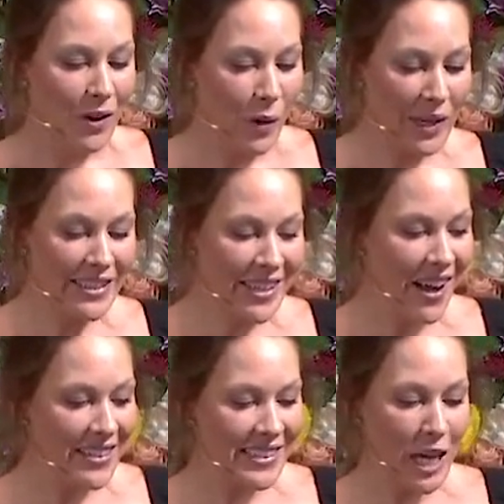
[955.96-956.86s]
What does
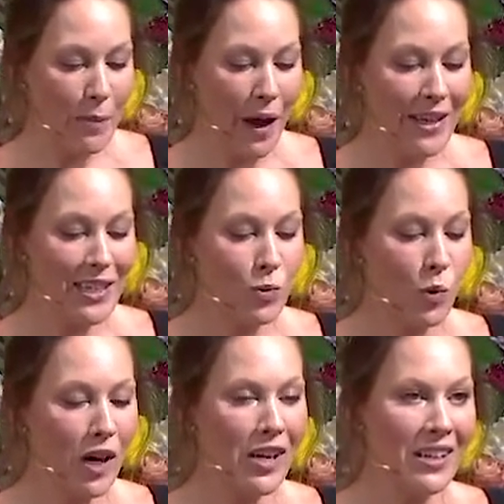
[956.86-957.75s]
God say about His
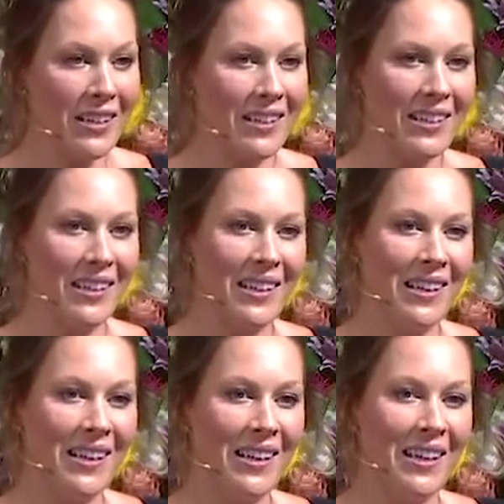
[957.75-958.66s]
Word?
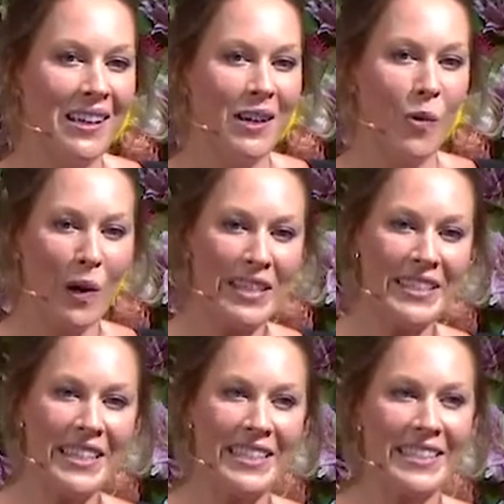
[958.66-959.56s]
What does
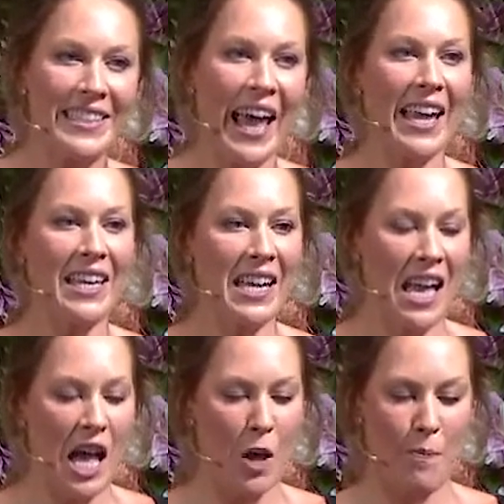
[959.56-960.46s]
He say
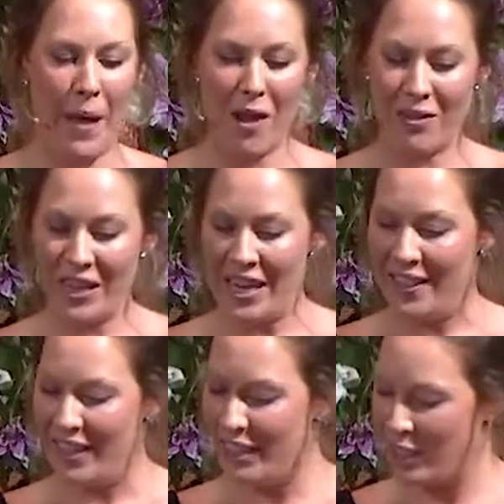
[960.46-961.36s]
about
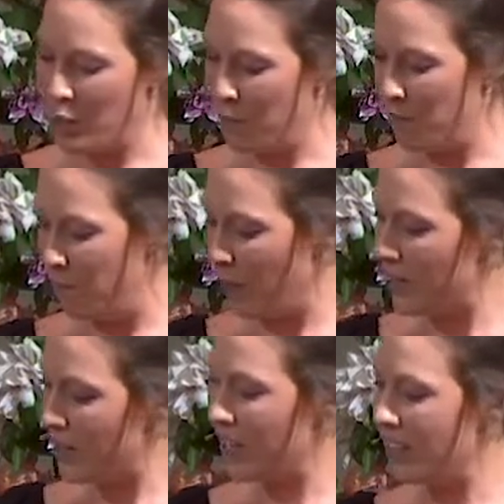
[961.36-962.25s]
this
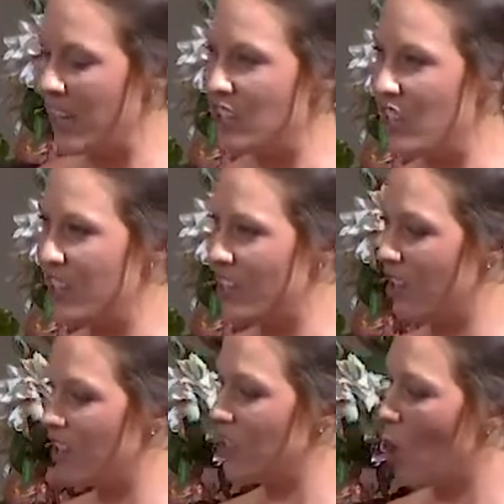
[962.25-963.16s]
book that just
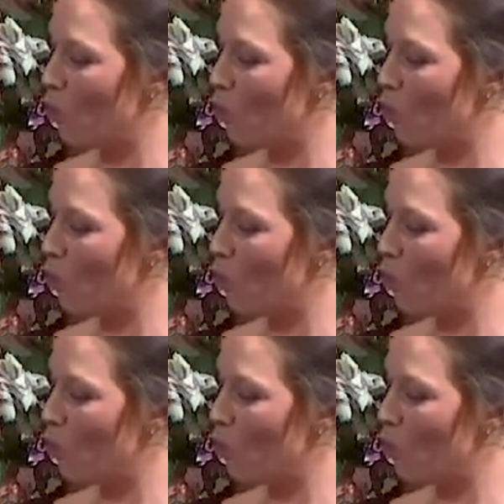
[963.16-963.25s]
looks so